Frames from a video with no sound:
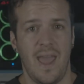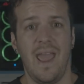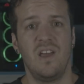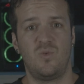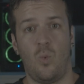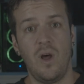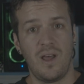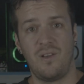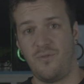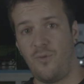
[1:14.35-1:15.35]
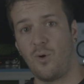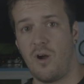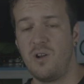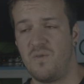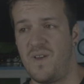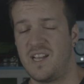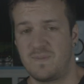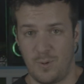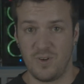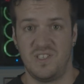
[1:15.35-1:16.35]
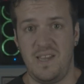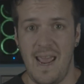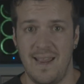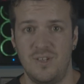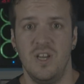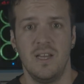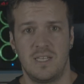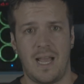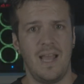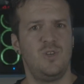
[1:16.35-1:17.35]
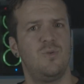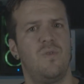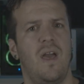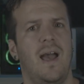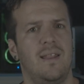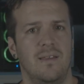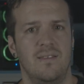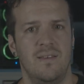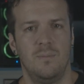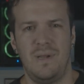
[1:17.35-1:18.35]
and 1 out of 4 artifacts per stage to guide you through the island.